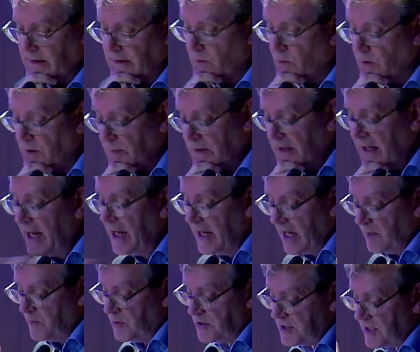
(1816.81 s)
ornament,
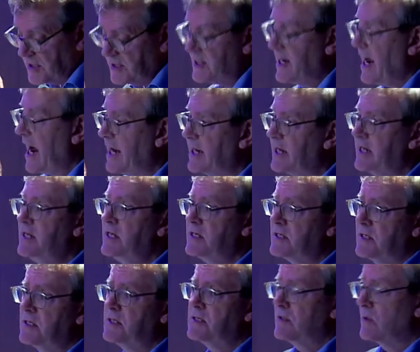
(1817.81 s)
and precisely unease
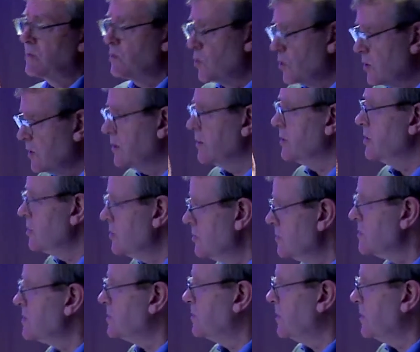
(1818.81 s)
is the word used